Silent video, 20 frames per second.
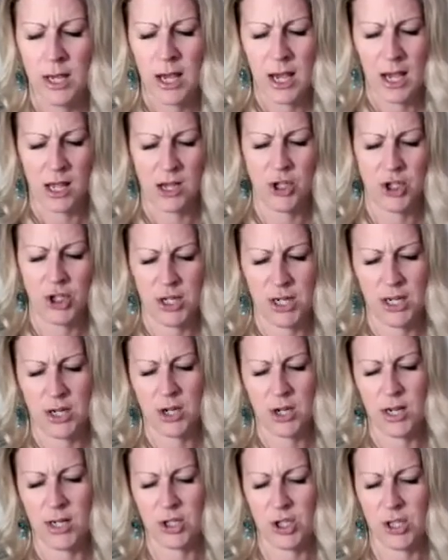And
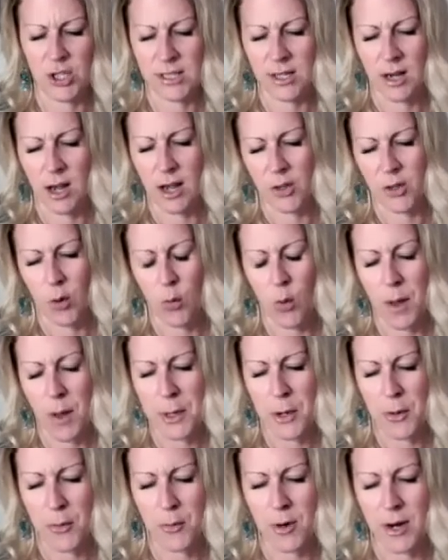she's like the one
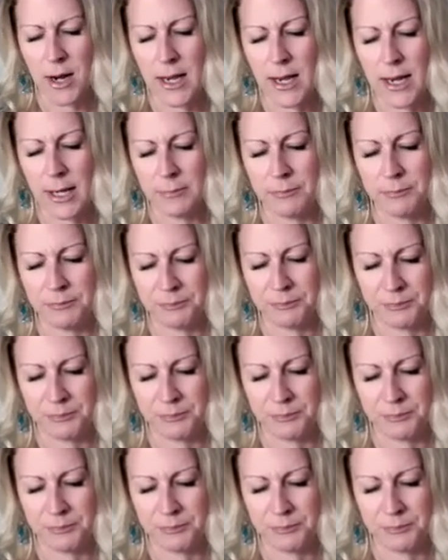that really